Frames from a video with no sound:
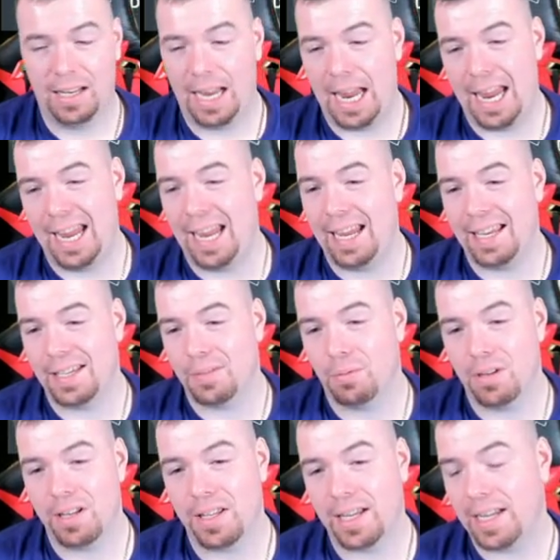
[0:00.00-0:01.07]
It's
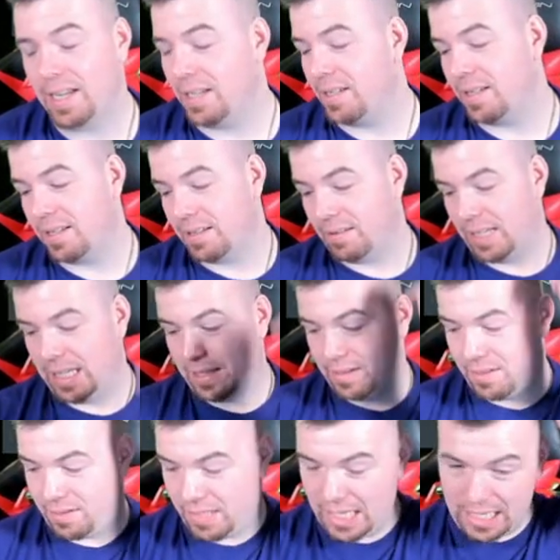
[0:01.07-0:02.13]
one of these.
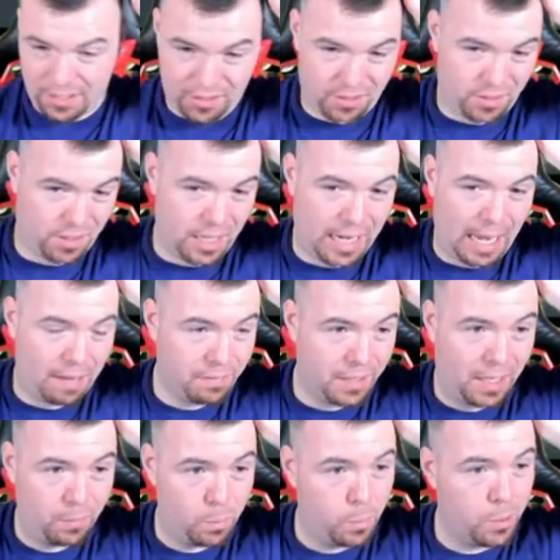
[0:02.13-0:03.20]
It's they haven't
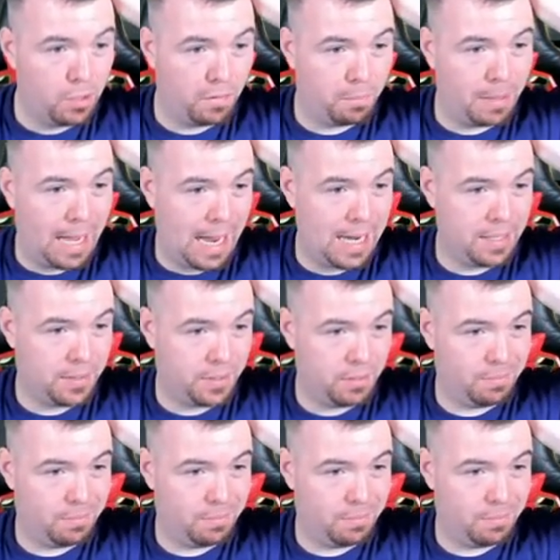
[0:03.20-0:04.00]
given him enough pace to